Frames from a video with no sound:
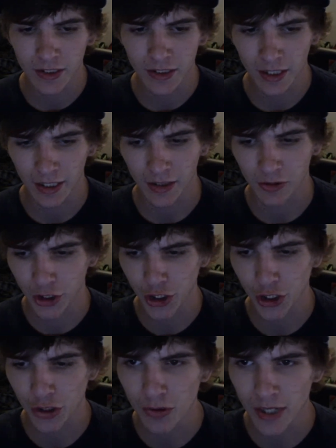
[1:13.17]
Like I'll
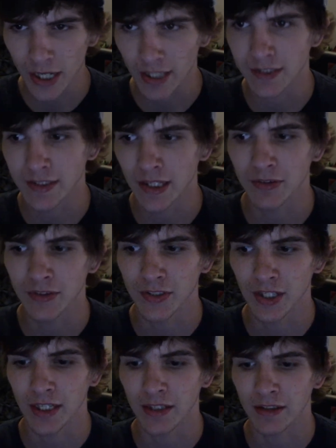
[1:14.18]
shoot and it sounds
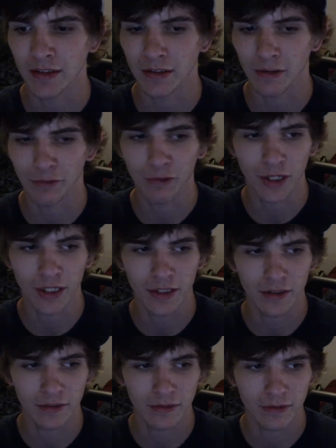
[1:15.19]
like a fucking